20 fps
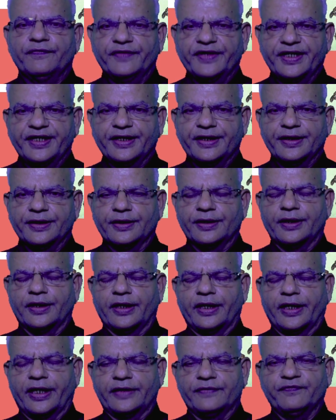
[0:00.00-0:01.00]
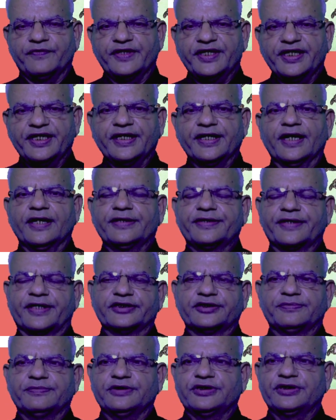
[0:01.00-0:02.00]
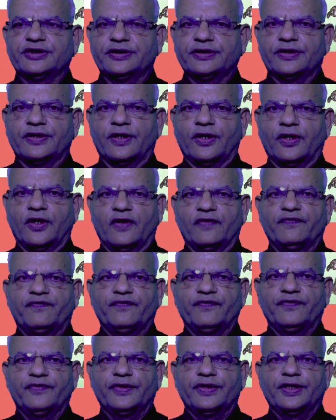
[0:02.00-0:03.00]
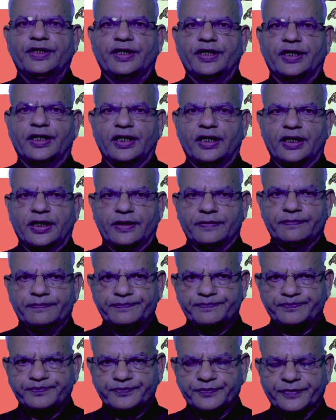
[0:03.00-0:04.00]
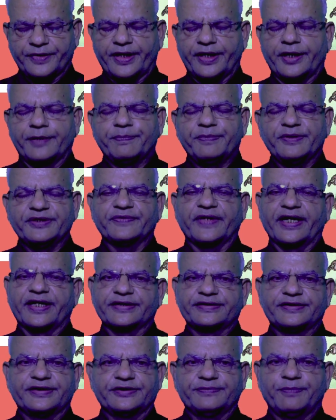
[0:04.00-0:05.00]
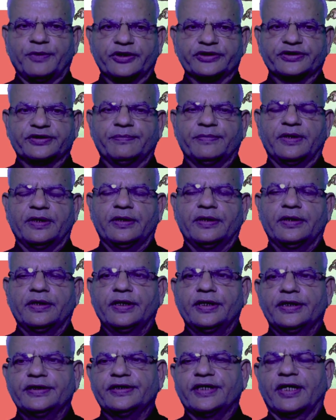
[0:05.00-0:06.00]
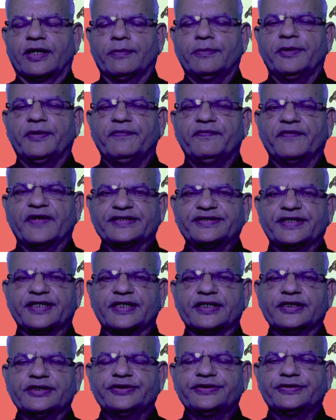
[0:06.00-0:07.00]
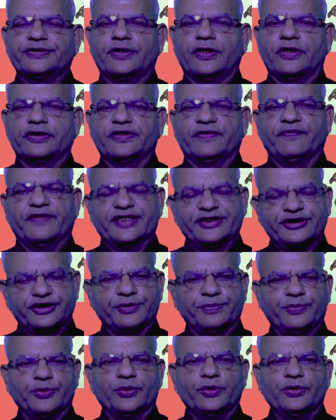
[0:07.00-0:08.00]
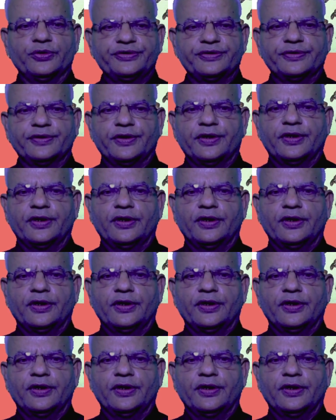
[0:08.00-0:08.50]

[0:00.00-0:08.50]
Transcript: and venereal transmission of uh, herpes virus is possible. There will be vesicles on the vestibules.